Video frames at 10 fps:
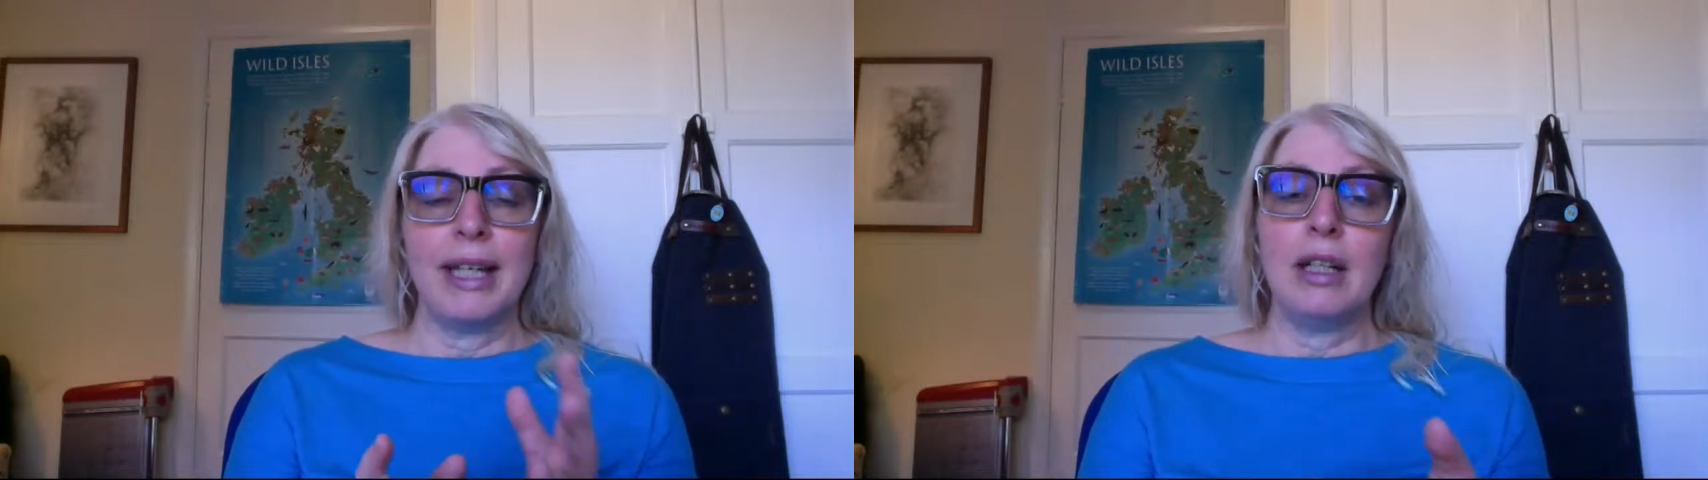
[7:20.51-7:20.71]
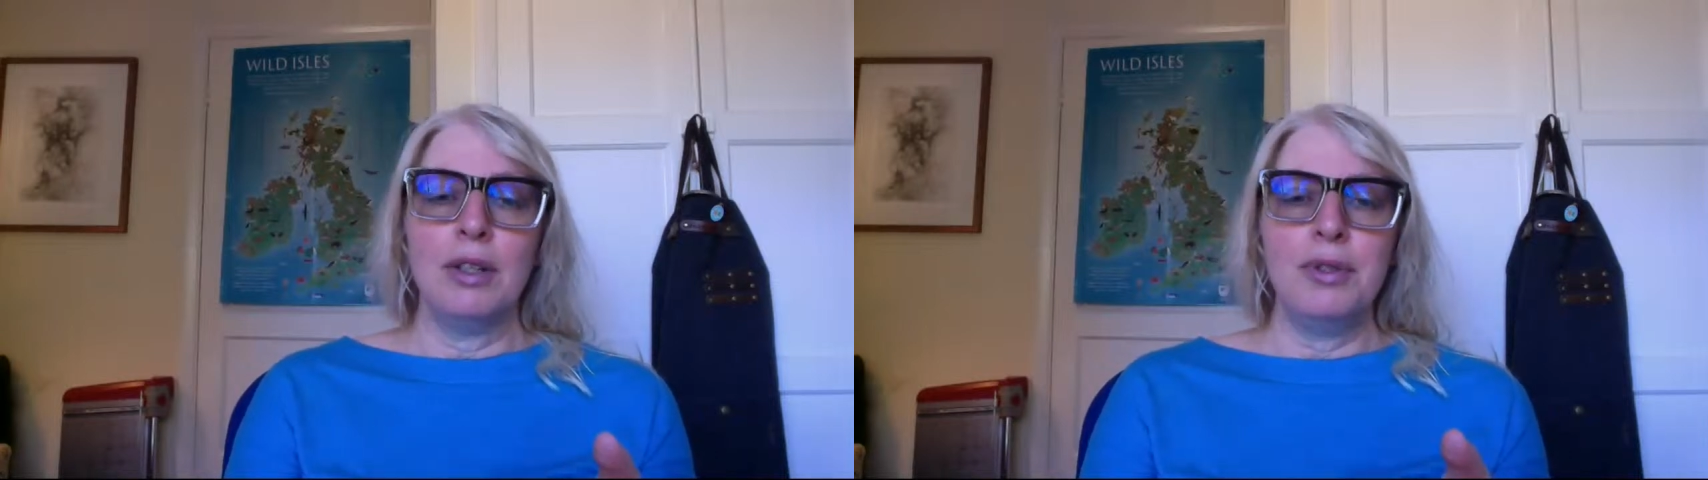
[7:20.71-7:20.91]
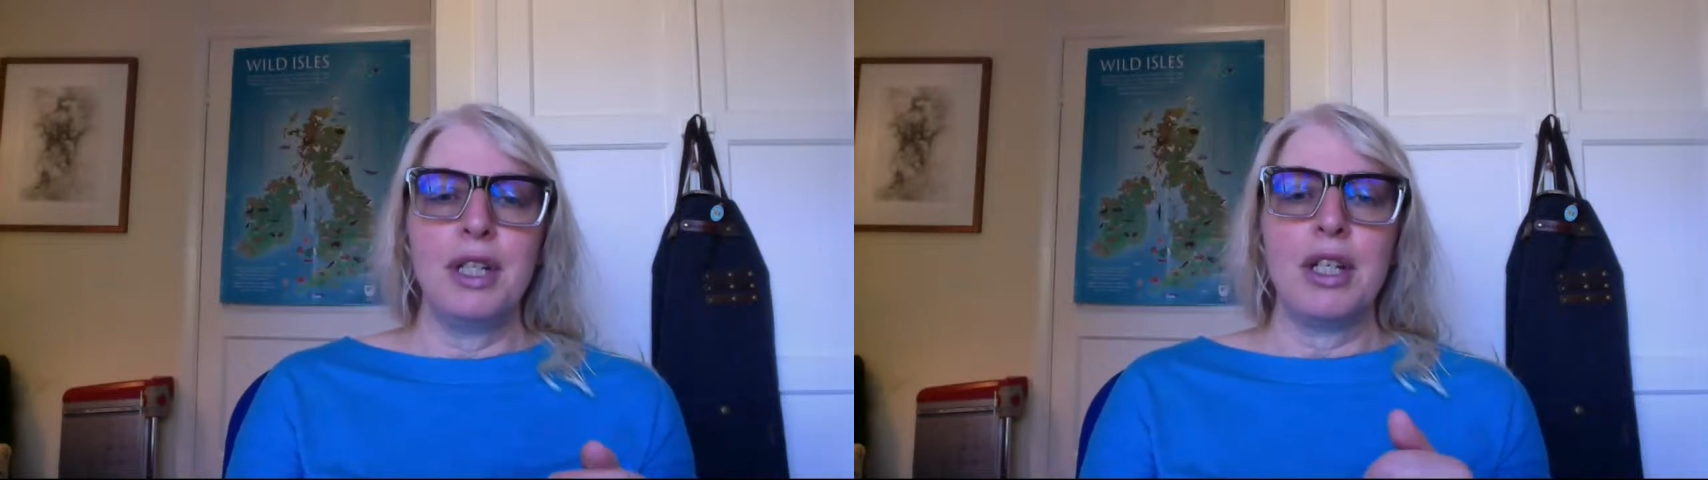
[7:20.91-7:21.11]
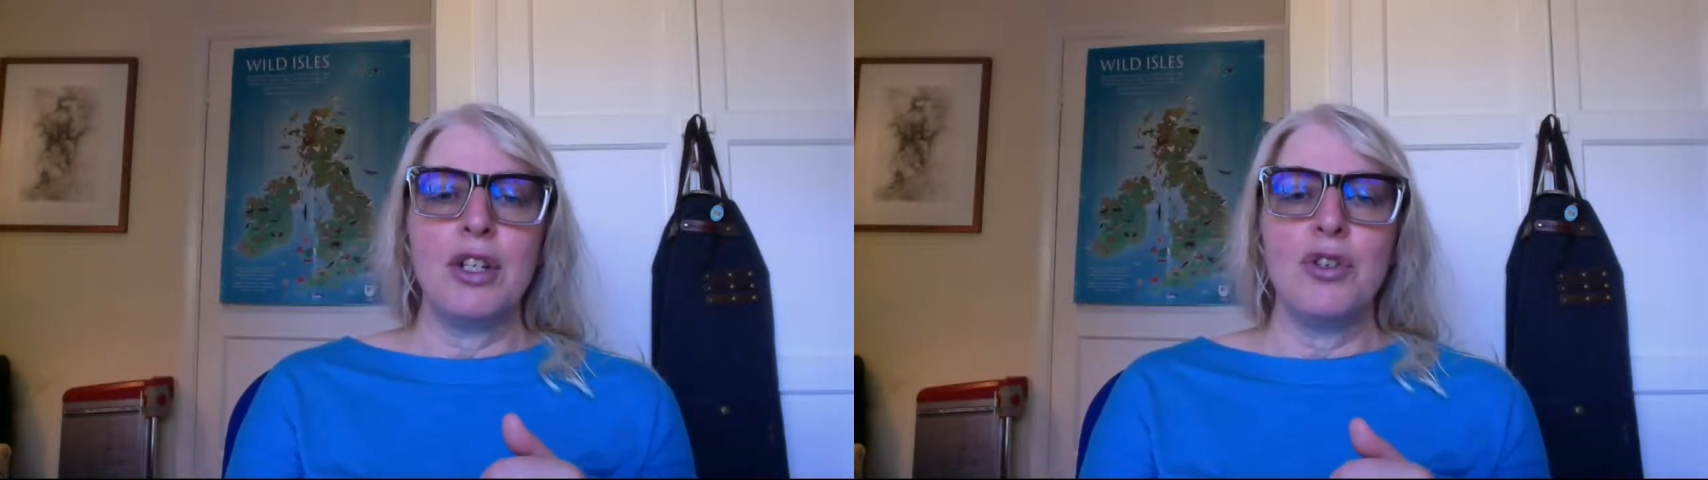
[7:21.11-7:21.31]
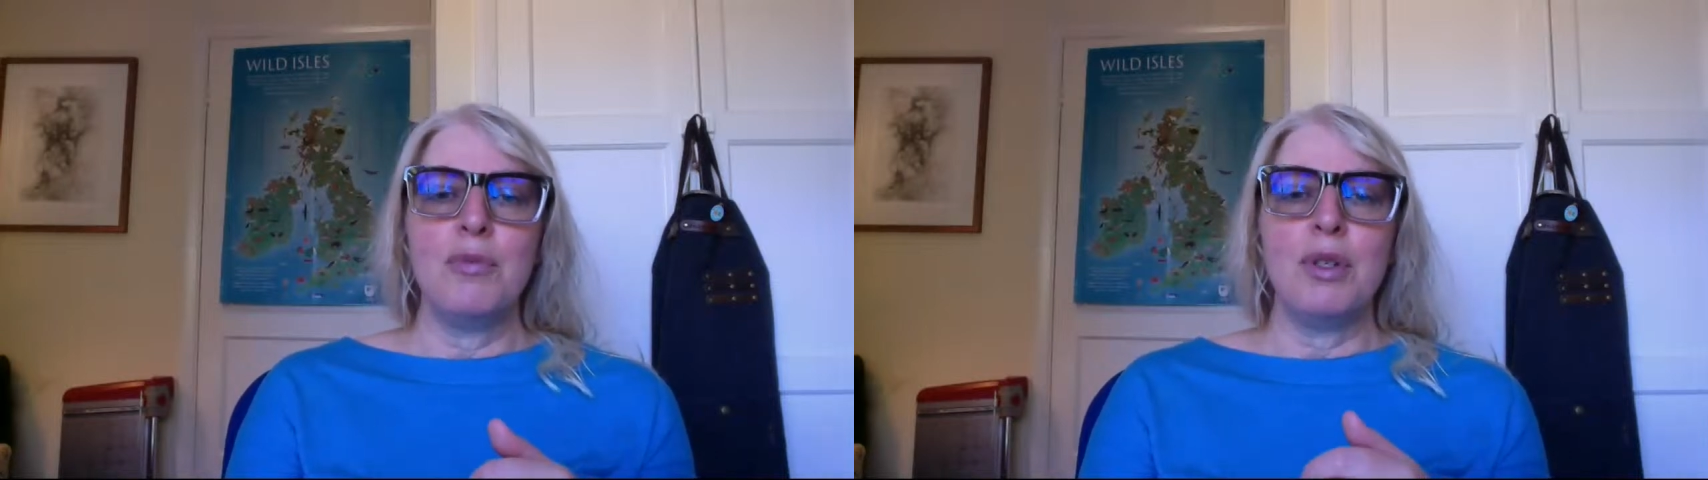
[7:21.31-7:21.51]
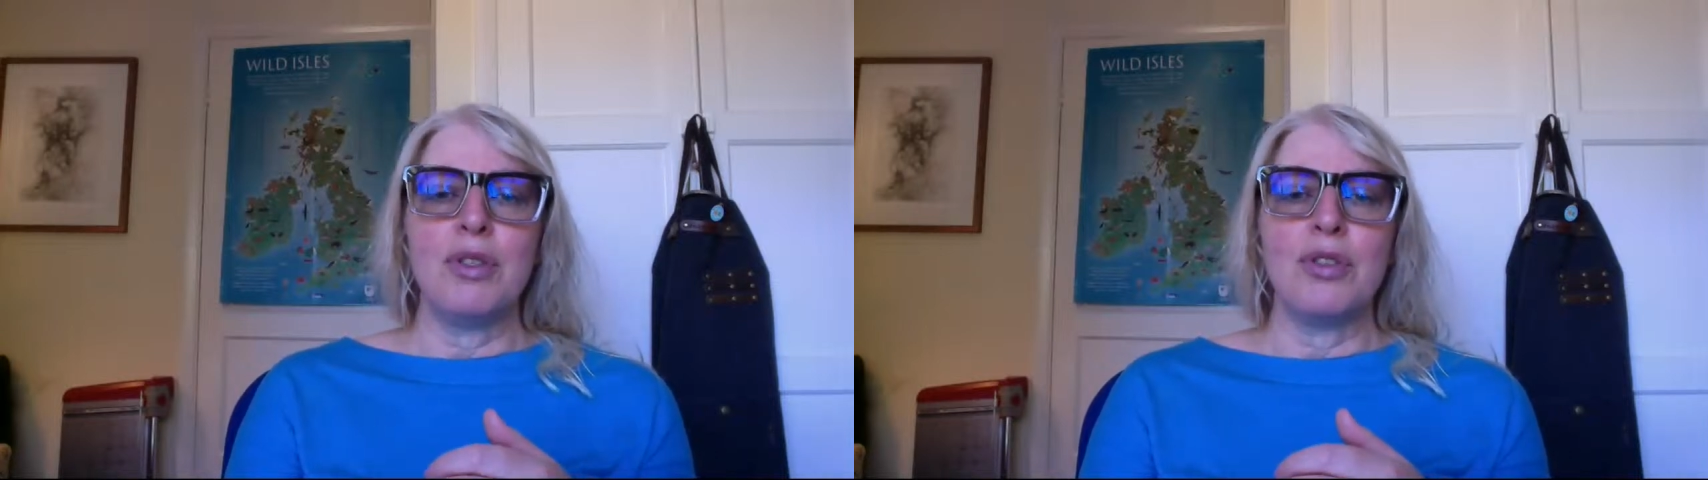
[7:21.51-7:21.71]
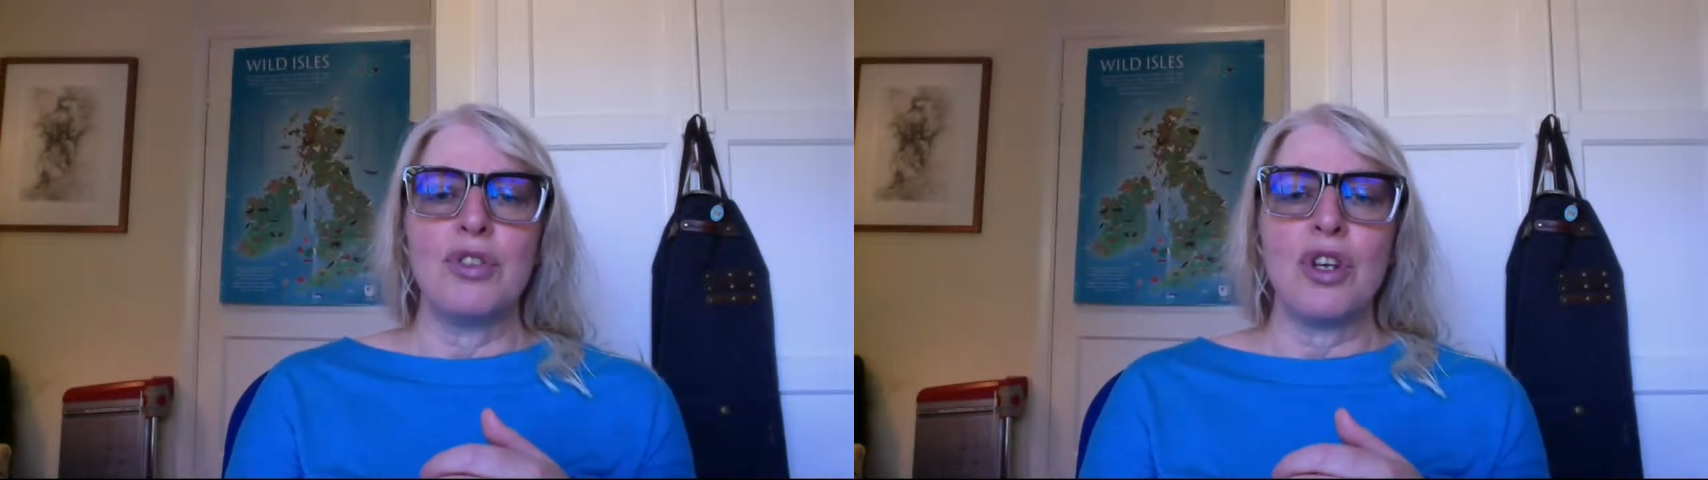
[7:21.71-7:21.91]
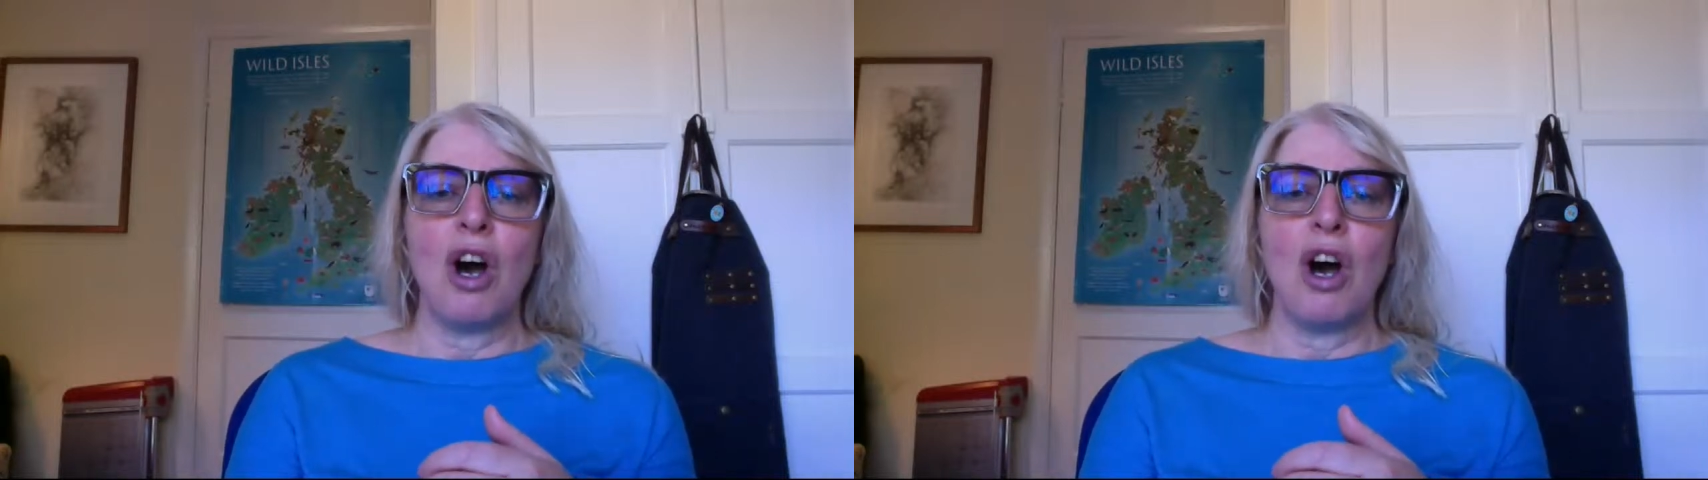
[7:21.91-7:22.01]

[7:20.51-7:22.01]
including humans,